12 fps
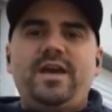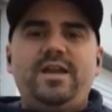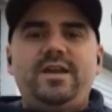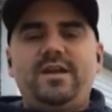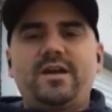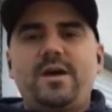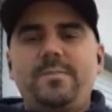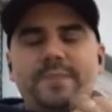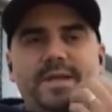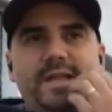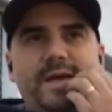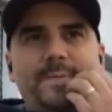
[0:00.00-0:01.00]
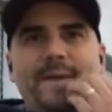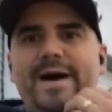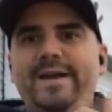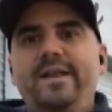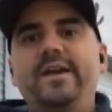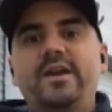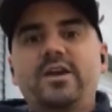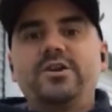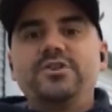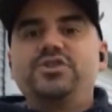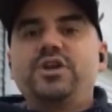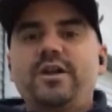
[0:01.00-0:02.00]
And in a company like mine, like,
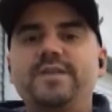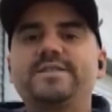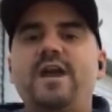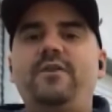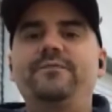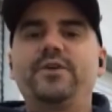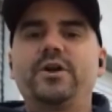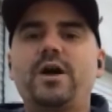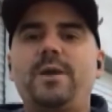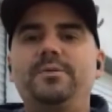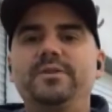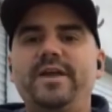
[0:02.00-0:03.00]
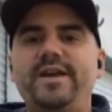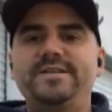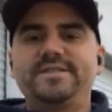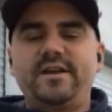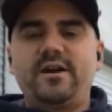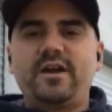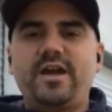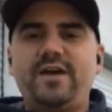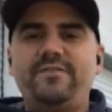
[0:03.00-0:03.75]
it could shut us down for a couple days in our